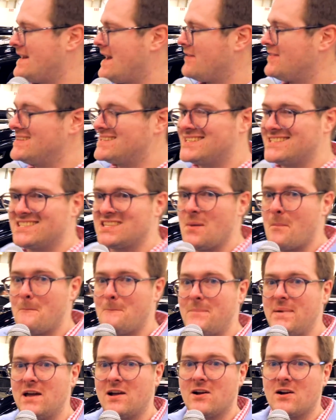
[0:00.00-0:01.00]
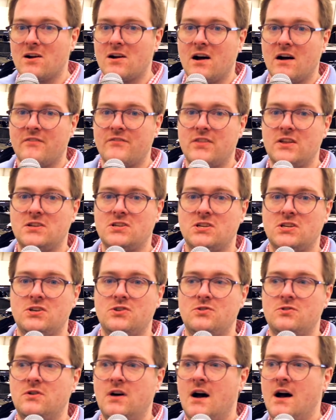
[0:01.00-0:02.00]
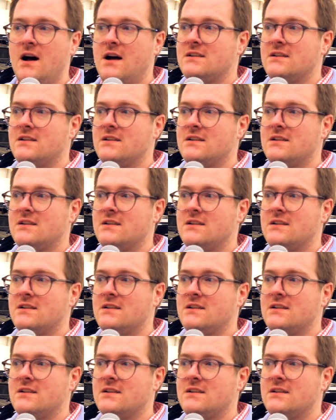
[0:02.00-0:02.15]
Now, this is the bigger of the two